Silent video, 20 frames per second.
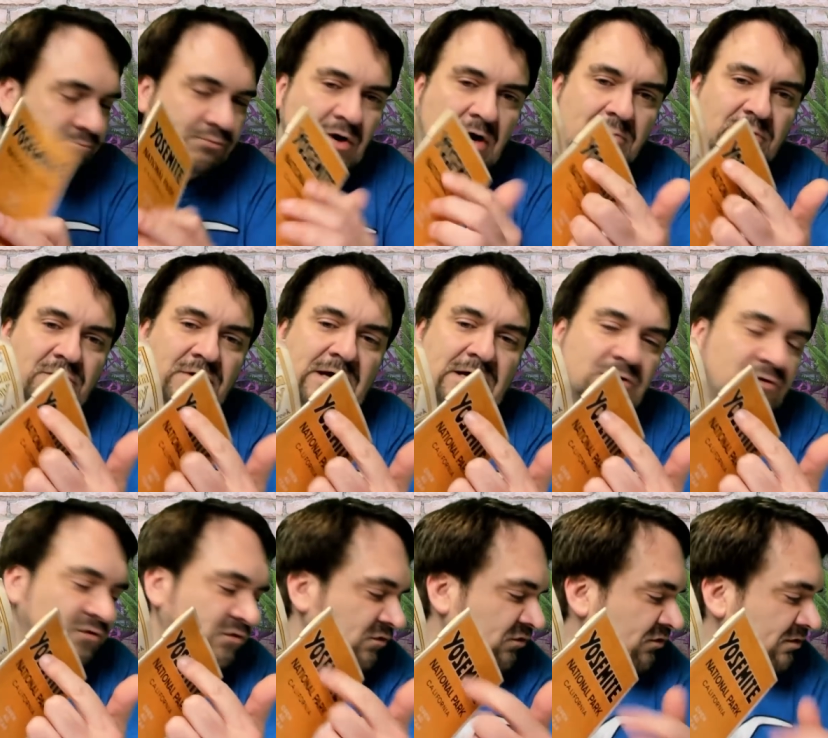Bubble
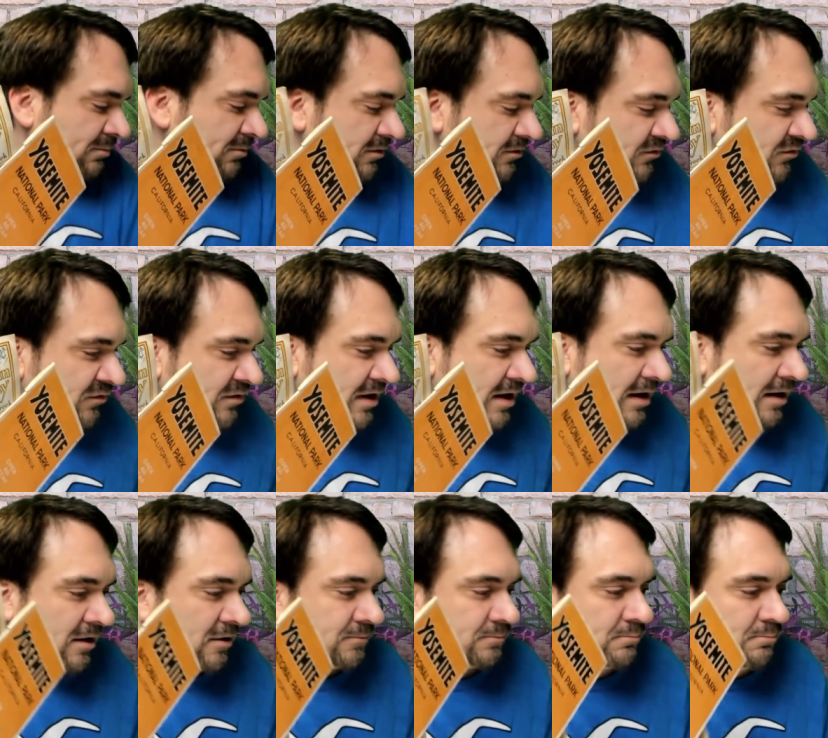letters, similar
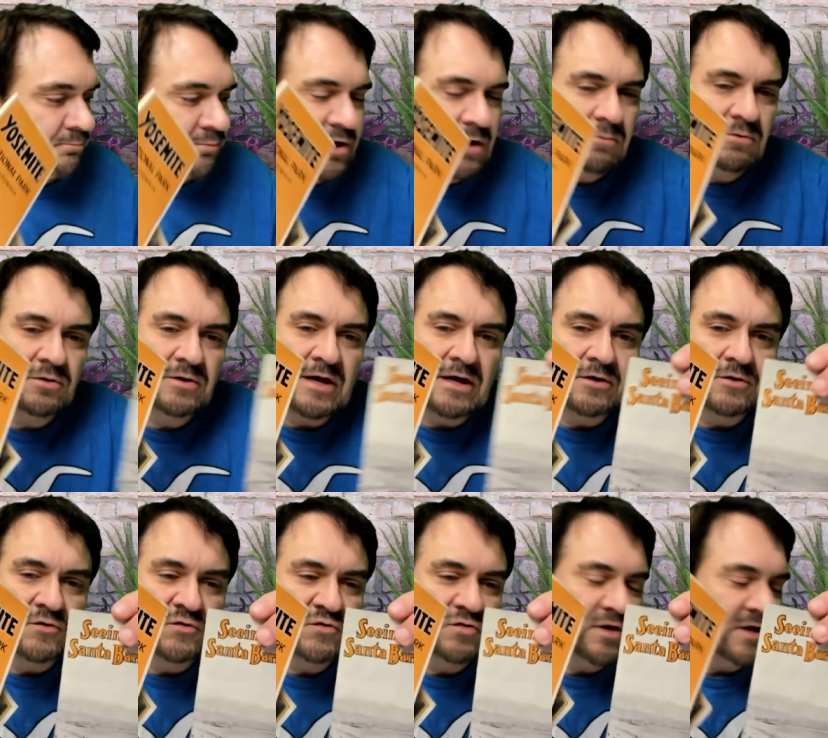style, bubble letters.